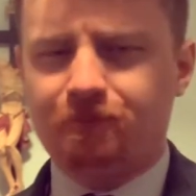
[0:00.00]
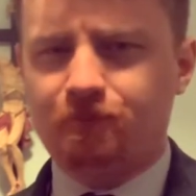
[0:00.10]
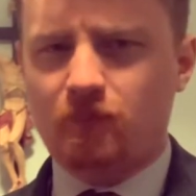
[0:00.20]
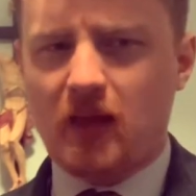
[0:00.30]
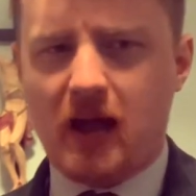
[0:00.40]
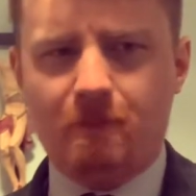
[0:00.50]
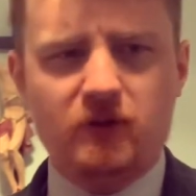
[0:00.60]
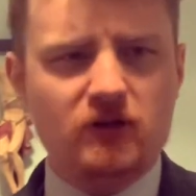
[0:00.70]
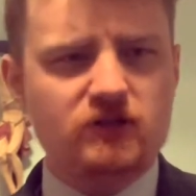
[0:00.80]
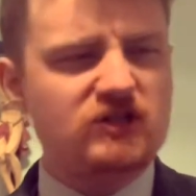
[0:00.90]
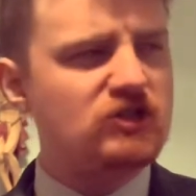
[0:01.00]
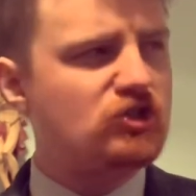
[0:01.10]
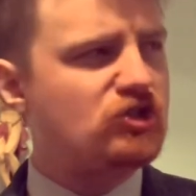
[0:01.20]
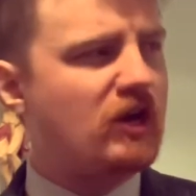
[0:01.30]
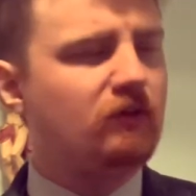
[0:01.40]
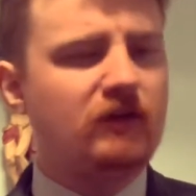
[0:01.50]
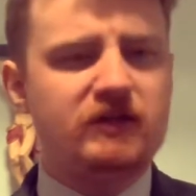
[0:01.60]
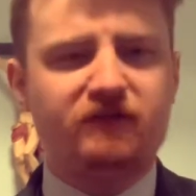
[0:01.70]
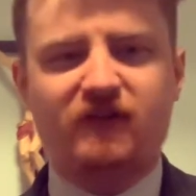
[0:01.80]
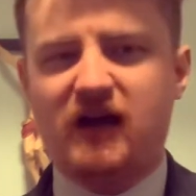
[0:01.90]
Happiness is generally
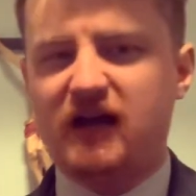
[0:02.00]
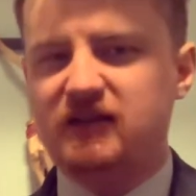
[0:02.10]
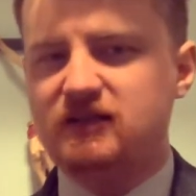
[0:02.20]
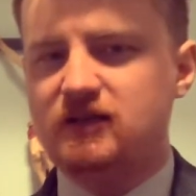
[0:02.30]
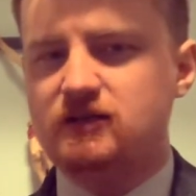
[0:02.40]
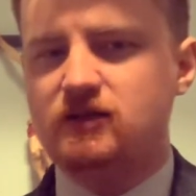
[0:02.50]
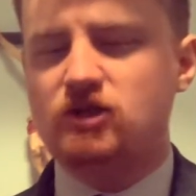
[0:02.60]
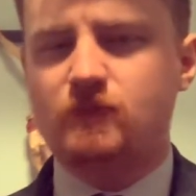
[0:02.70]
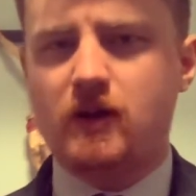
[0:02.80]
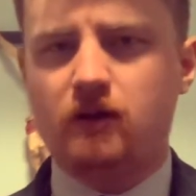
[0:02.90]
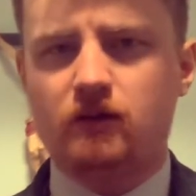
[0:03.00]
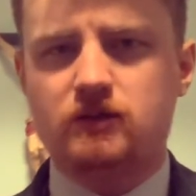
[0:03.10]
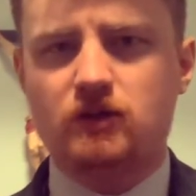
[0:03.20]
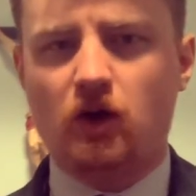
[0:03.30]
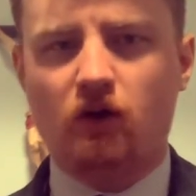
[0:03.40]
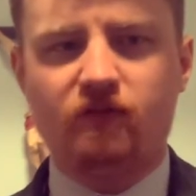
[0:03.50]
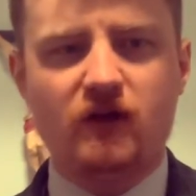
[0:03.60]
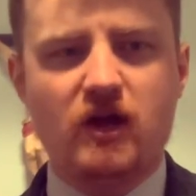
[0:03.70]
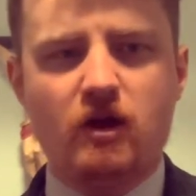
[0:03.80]
defined as an experience of